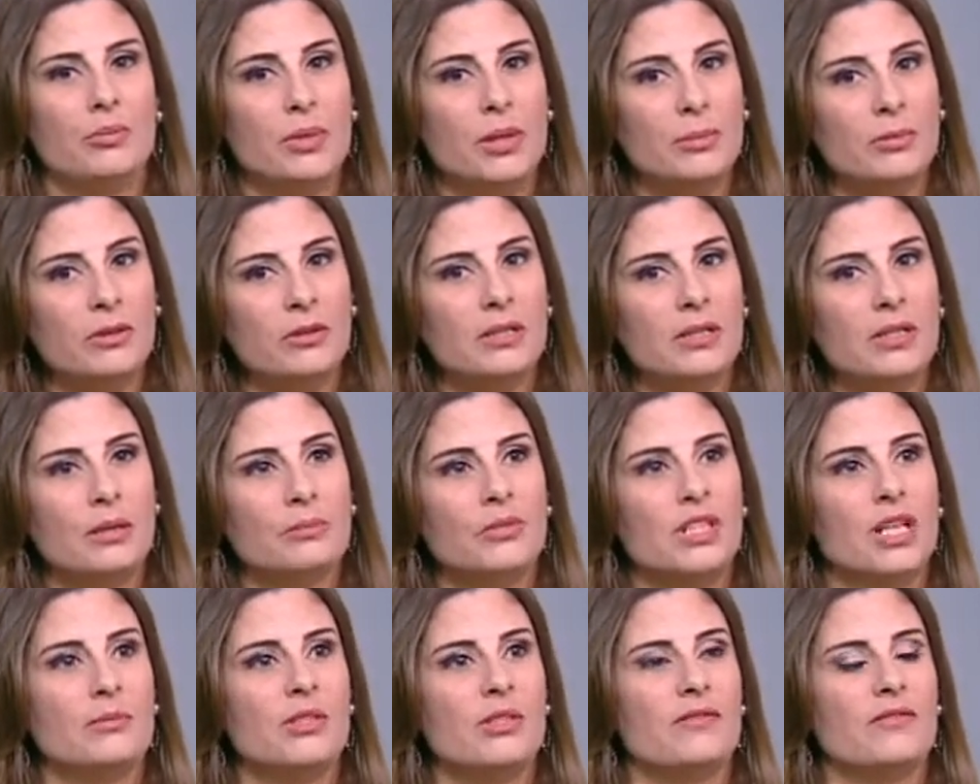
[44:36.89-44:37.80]
people
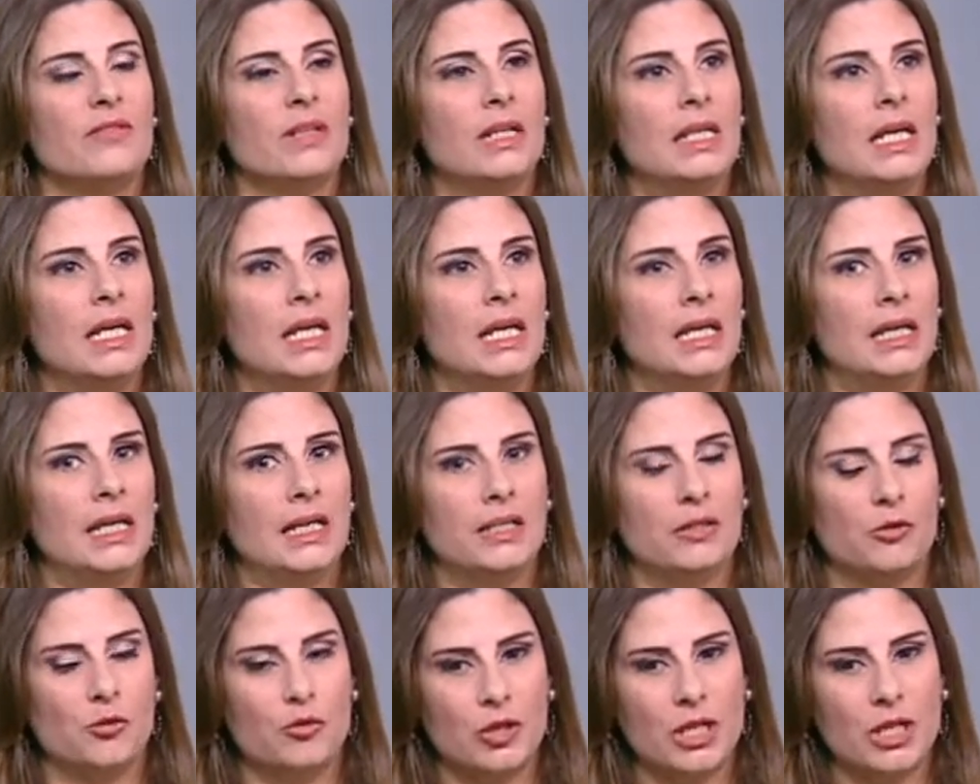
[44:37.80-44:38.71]
sometimes feel
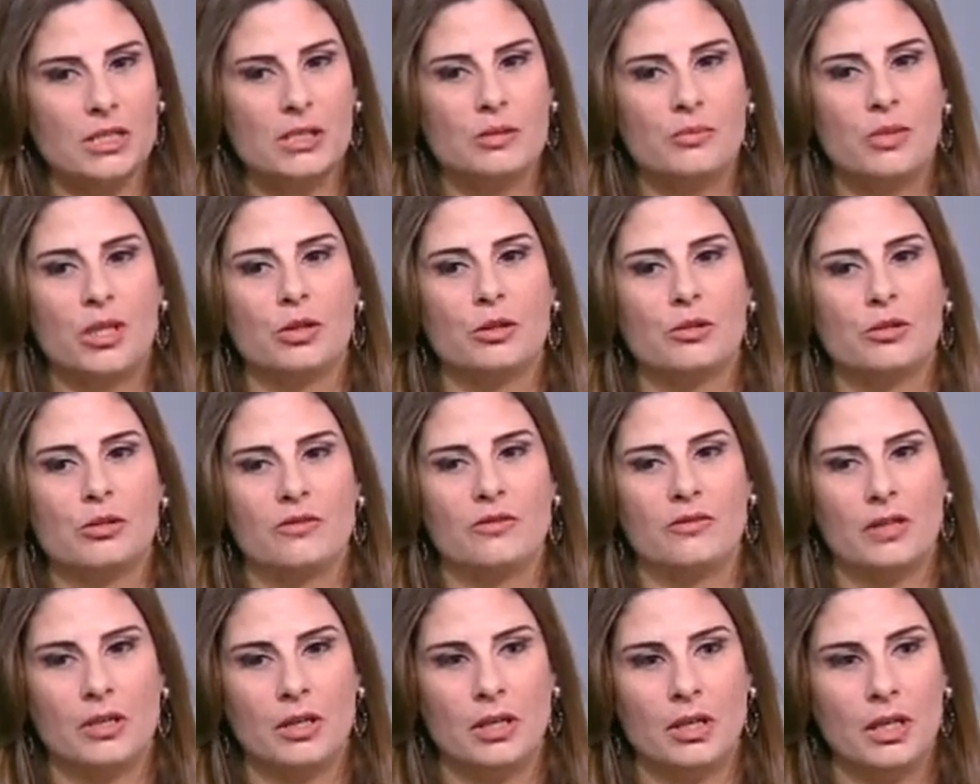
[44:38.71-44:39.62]
stressed because
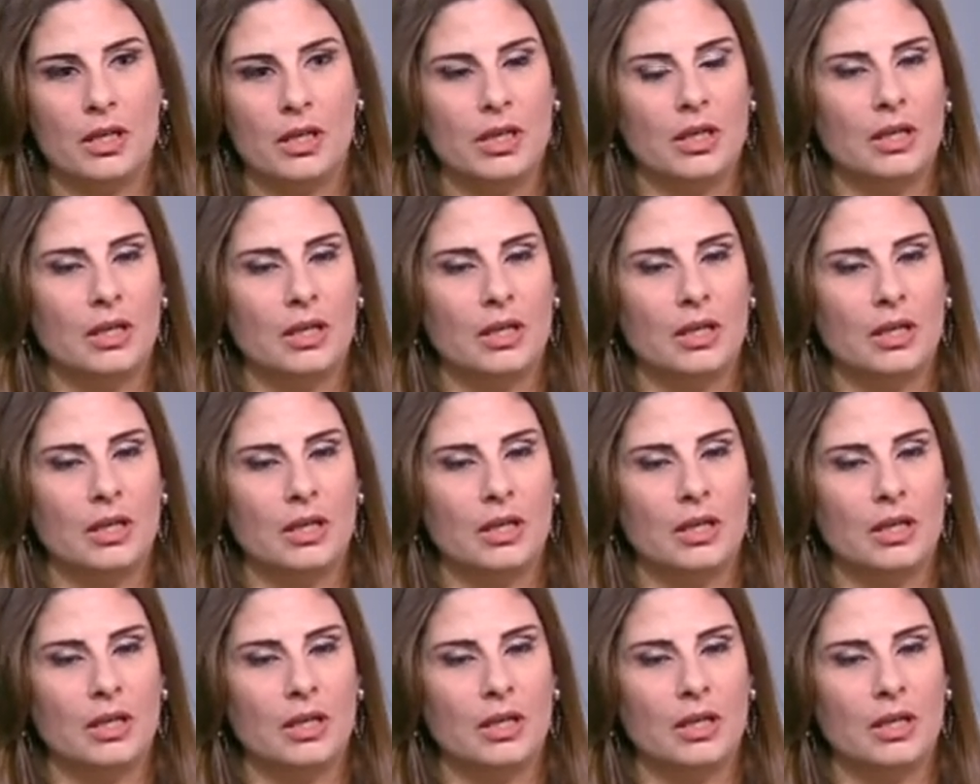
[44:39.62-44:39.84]
of the